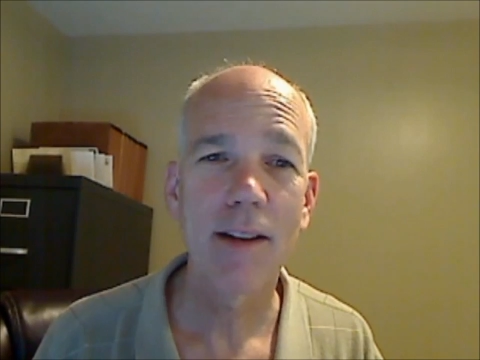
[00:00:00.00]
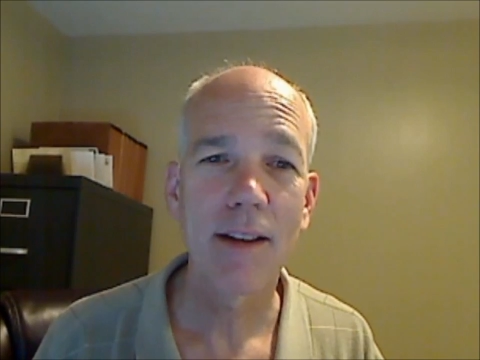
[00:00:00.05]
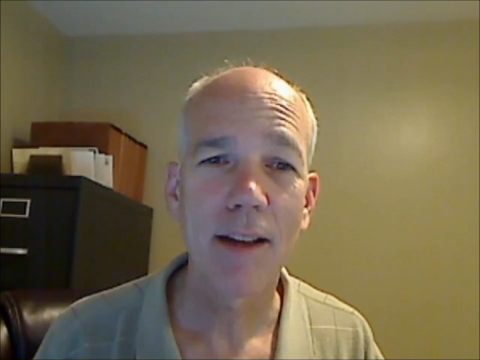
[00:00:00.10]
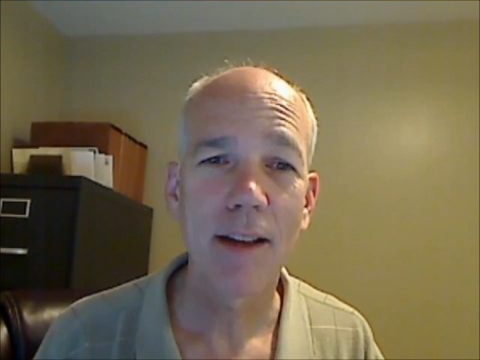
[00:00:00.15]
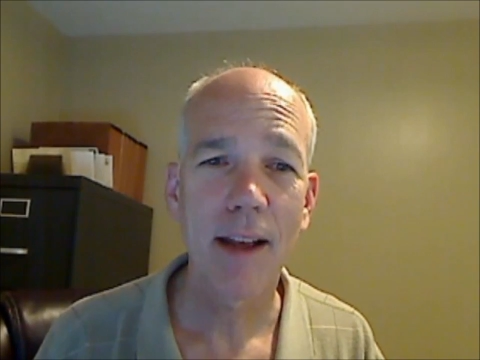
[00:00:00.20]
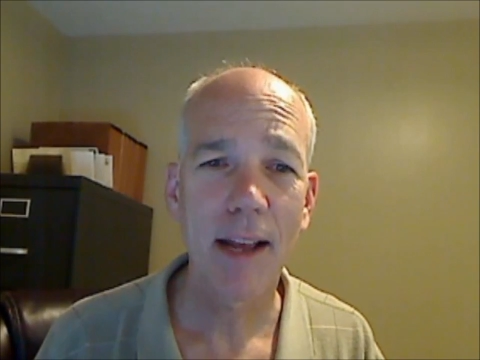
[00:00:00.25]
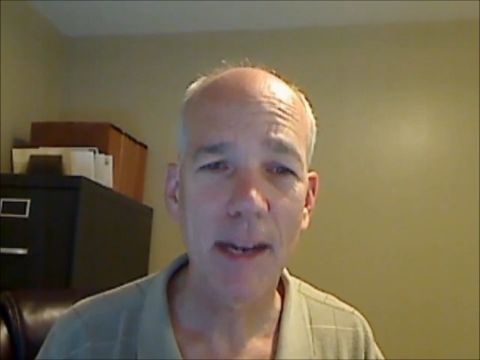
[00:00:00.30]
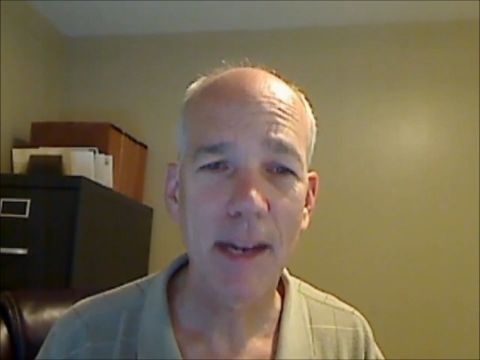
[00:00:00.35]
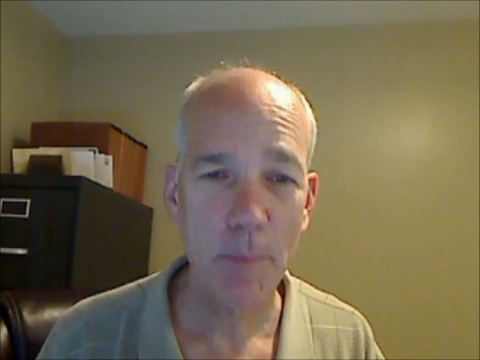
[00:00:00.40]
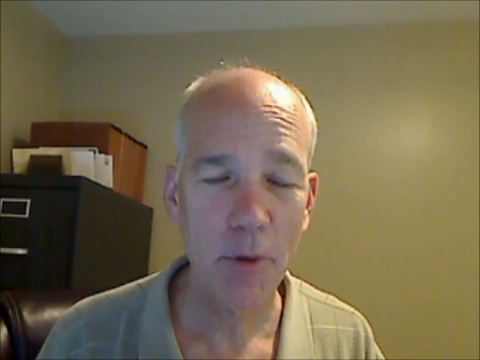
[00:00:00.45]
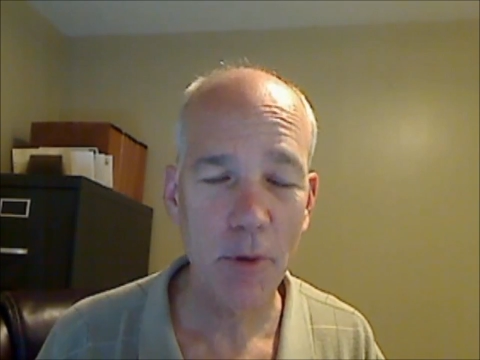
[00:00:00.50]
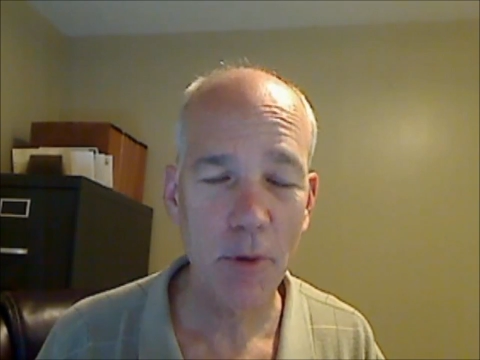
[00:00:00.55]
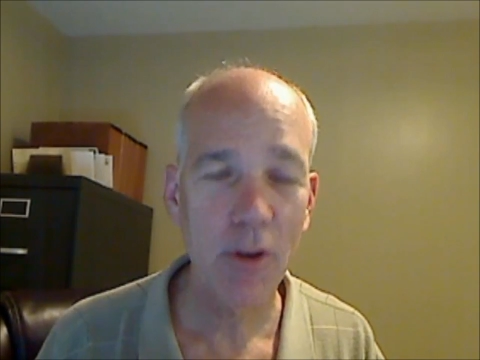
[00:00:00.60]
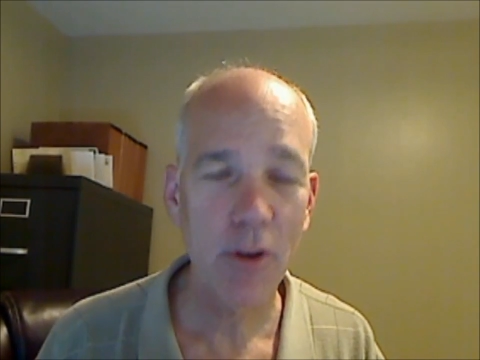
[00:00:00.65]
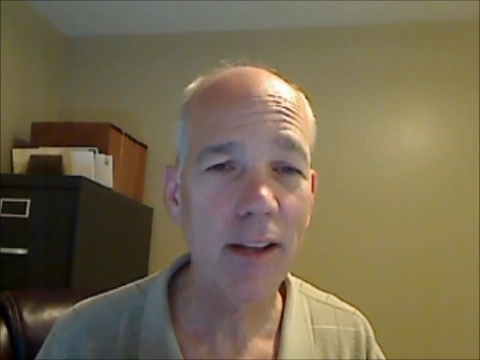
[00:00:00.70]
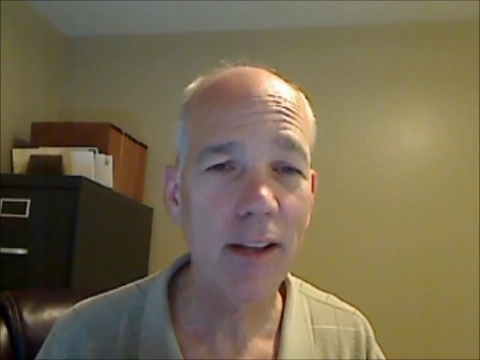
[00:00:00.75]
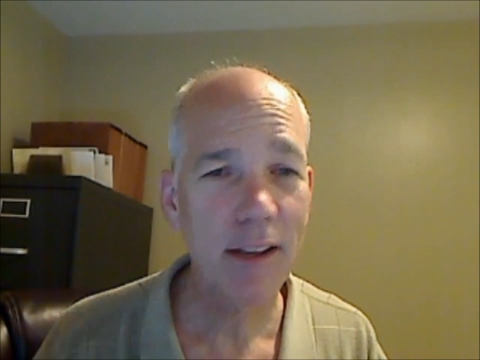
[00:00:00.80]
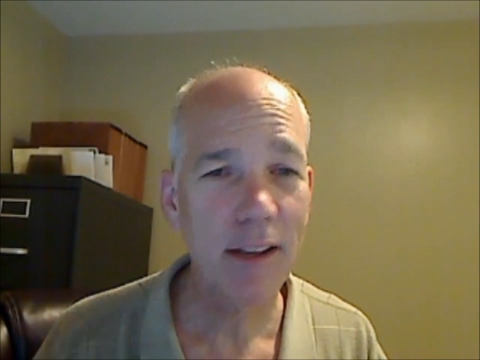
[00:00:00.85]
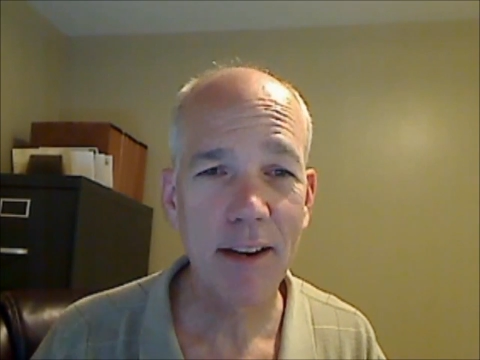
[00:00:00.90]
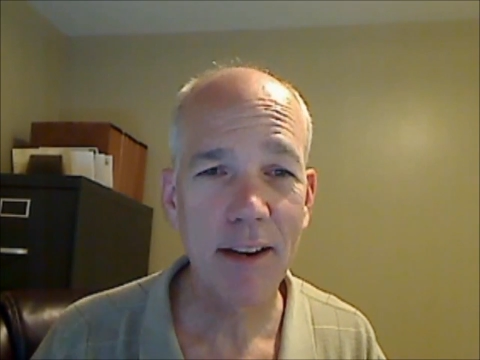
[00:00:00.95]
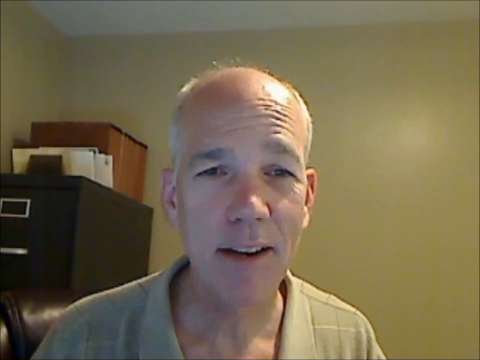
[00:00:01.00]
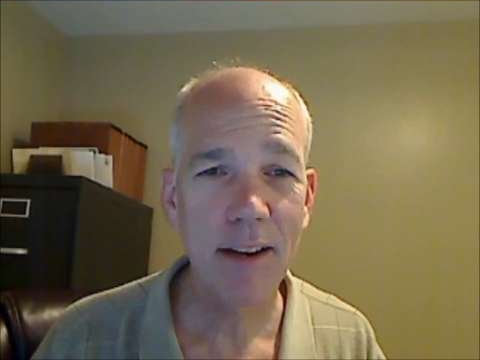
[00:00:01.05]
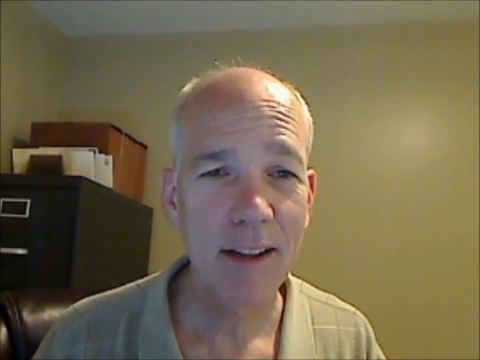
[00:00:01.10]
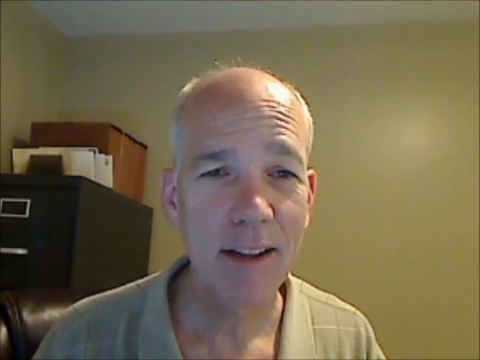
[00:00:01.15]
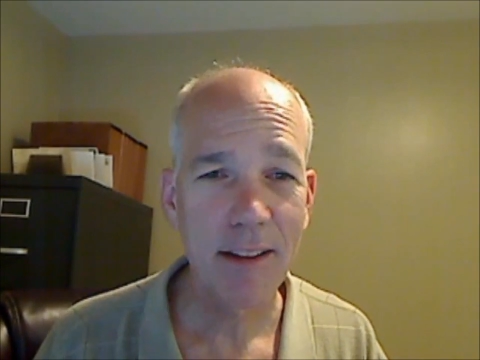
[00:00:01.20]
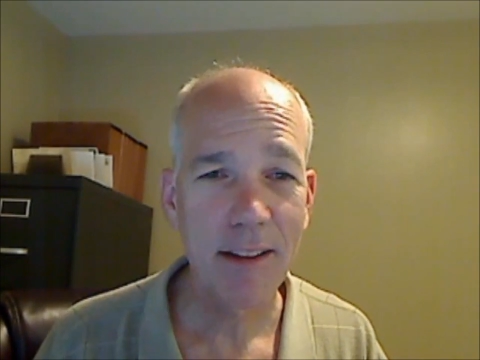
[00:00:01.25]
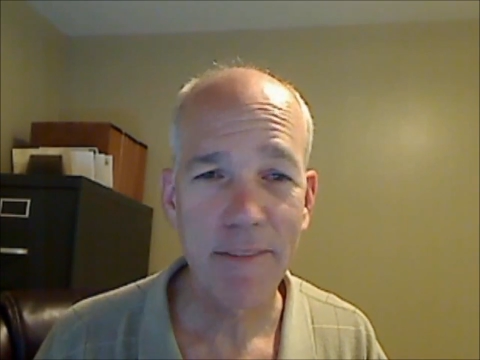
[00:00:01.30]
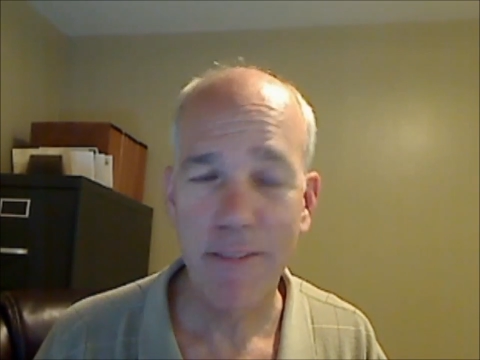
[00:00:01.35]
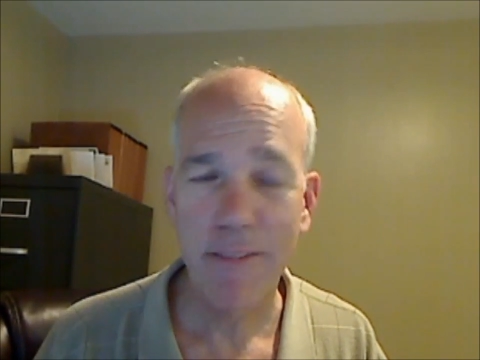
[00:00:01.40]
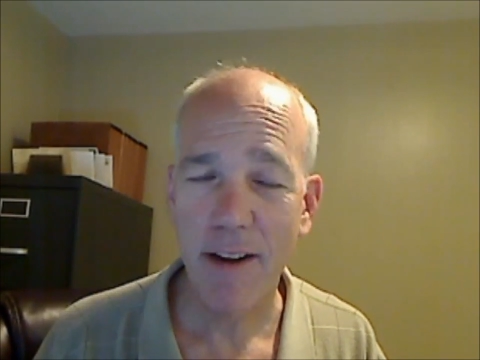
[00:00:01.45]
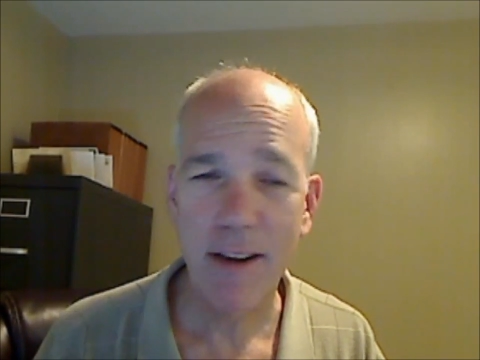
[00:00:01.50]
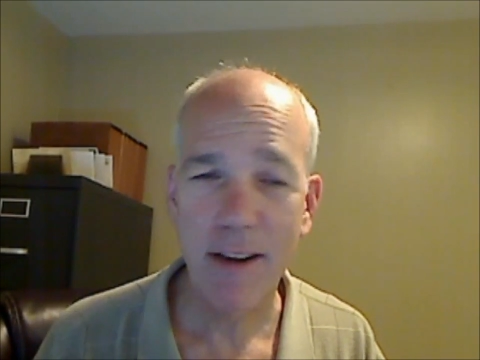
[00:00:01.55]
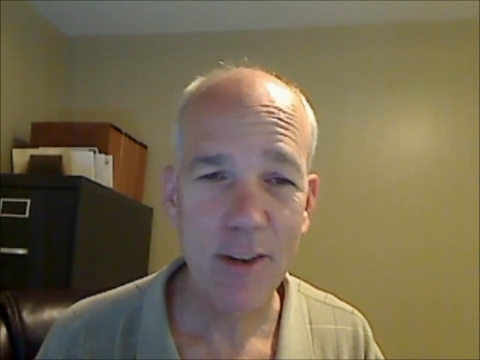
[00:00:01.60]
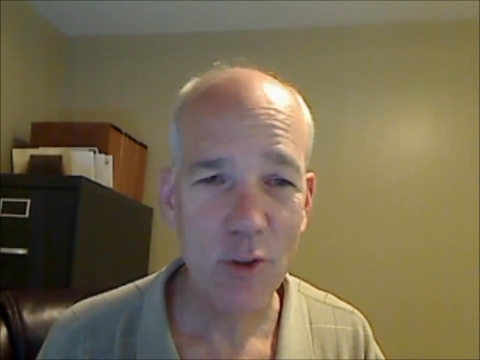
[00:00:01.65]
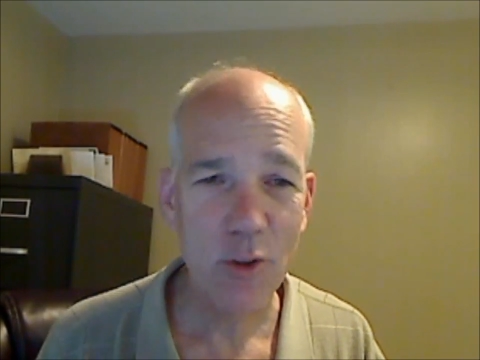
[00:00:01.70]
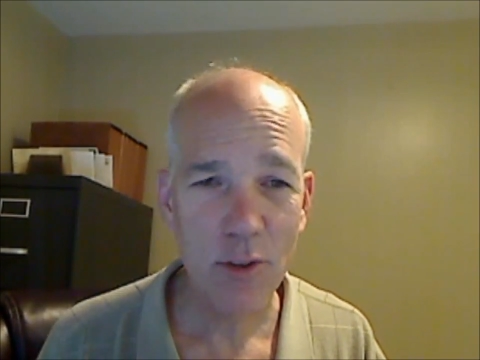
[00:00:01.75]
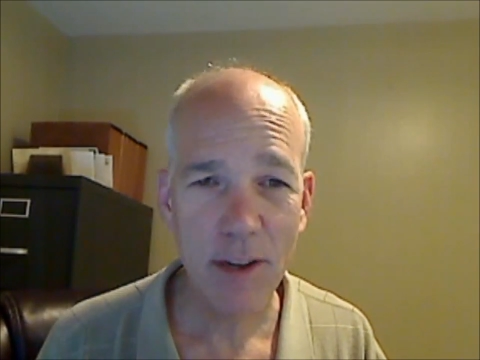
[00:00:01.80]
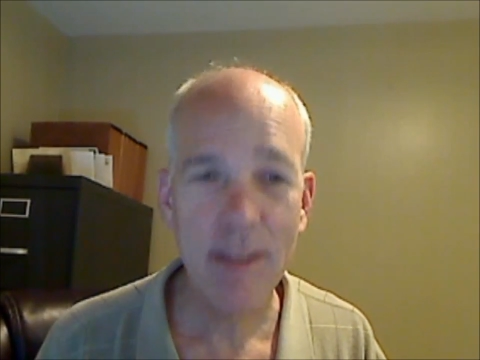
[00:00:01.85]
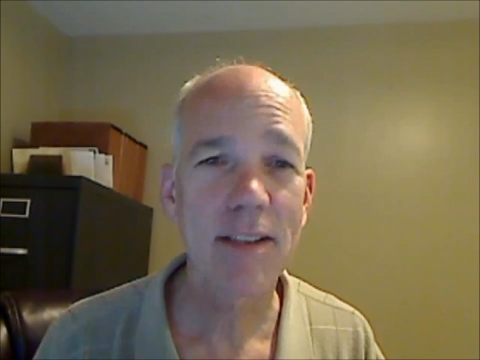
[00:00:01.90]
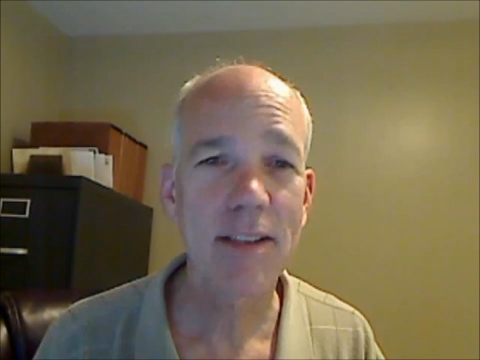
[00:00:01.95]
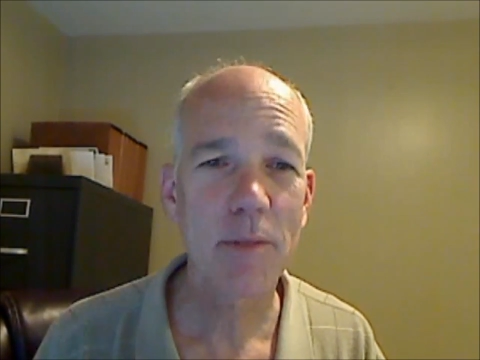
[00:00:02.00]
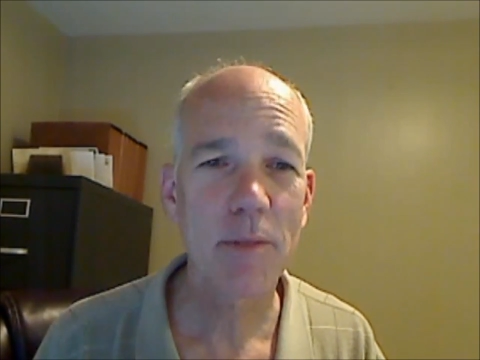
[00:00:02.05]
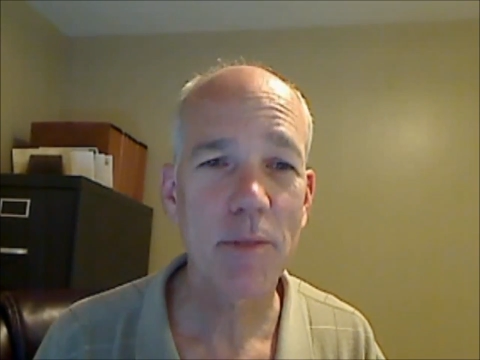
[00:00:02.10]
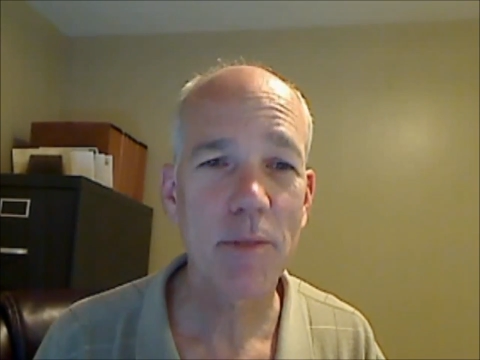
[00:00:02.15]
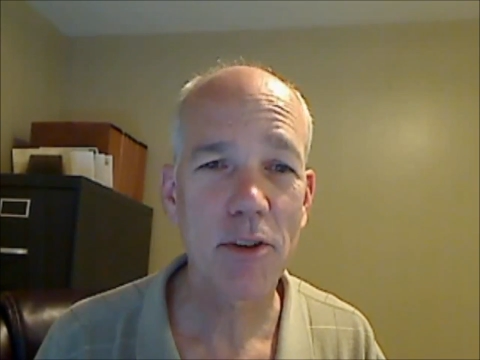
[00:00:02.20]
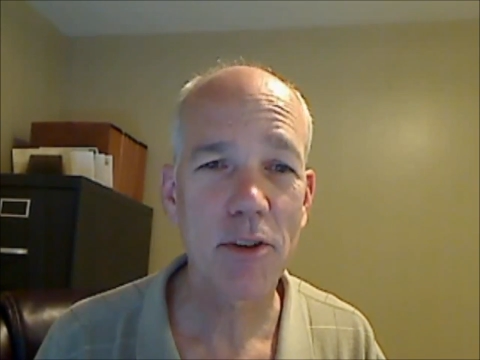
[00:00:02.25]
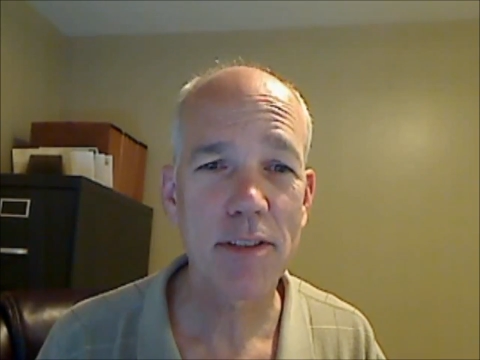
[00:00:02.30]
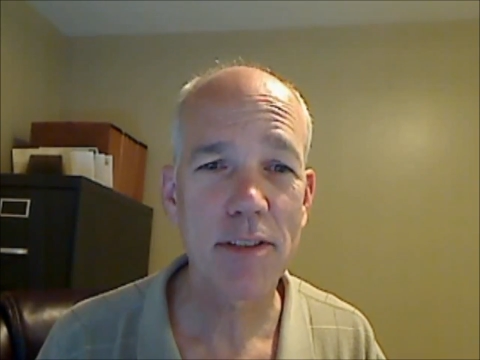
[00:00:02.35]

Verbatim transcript: and he put in Find New Customers